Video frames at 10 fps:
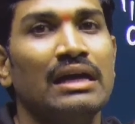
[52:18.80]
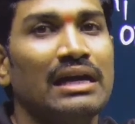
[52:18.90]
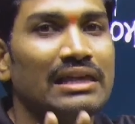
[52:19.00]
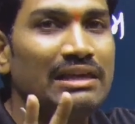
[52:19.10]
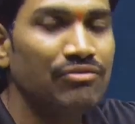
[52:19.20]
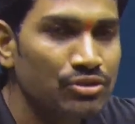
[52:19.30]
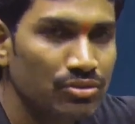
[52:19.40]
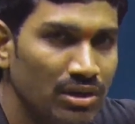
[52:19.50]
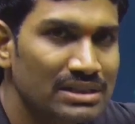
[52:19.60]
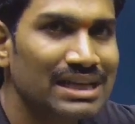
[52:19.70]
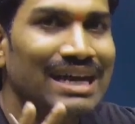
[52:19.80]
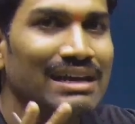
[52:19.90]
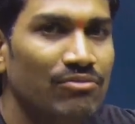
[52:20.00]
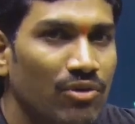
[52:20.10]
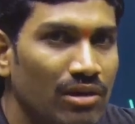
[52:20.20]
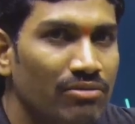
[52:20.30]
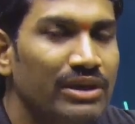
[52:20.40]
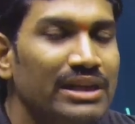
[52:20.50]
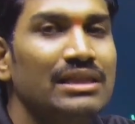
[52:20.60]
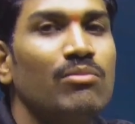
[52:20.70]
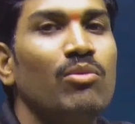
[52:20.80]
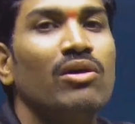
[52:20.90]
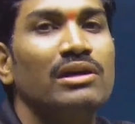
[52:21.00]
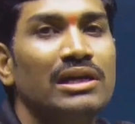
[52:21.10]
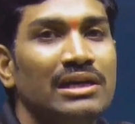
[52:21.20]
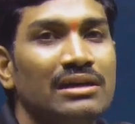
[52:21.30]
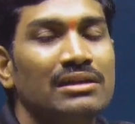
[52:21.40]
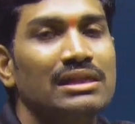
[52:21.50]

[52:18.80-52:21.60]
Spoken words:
If sugars are involved in the bonding,